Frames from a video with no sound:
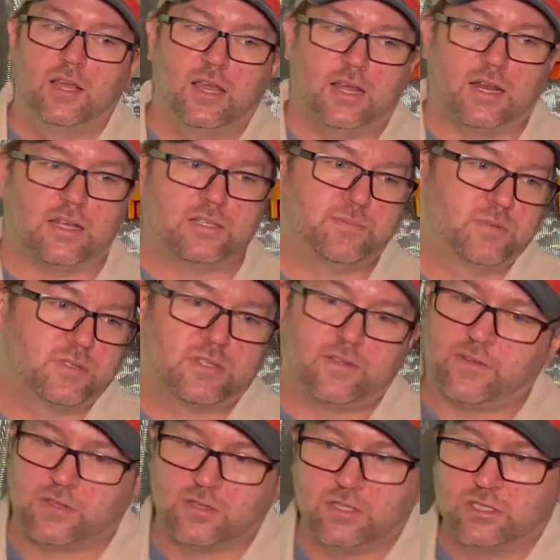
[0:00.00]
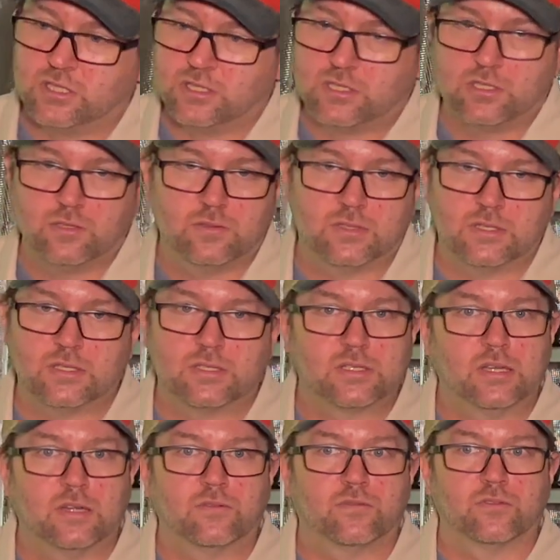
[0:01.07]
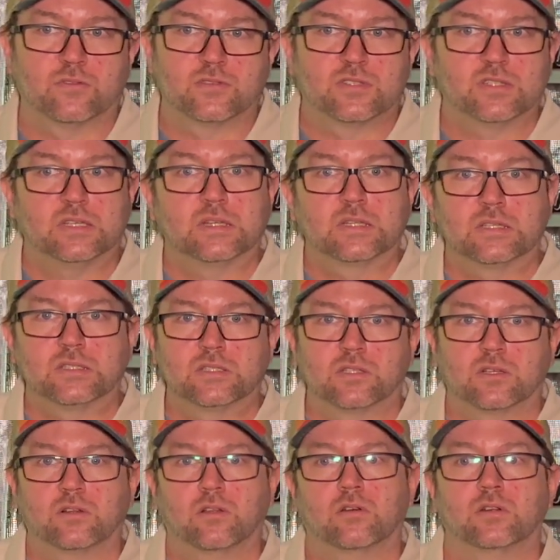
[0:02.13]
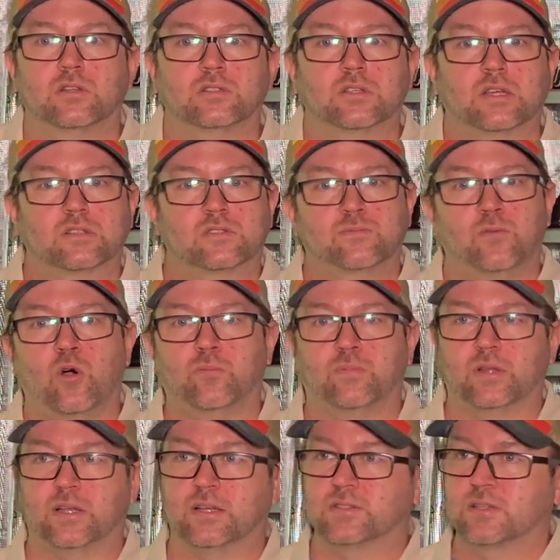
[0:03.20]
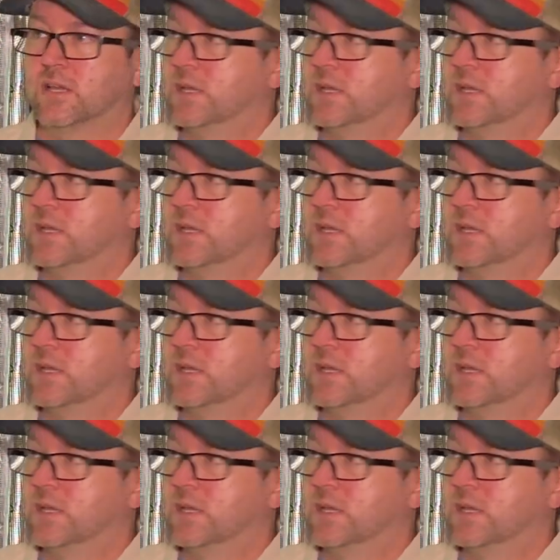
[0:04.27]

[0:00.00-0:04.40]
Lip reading: and I specifically just use this tent for seedlings and clonings, like small plants.